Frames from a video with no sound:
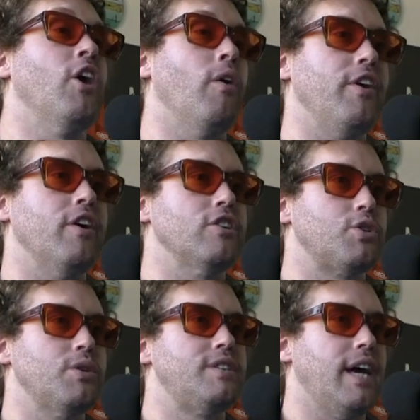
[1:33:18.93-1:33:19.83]
know that you're a
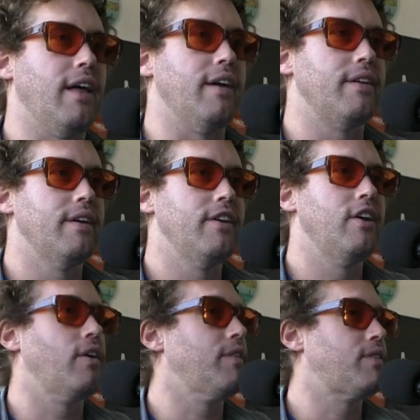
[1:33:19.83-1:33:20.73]
true talent. You
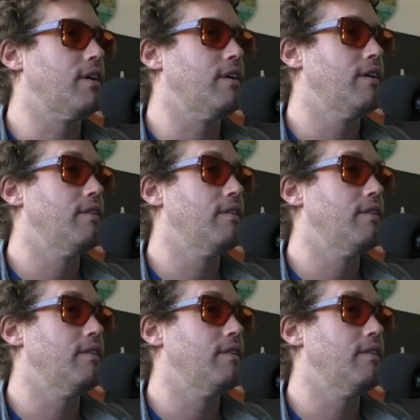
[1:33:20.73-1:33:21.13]
don't have to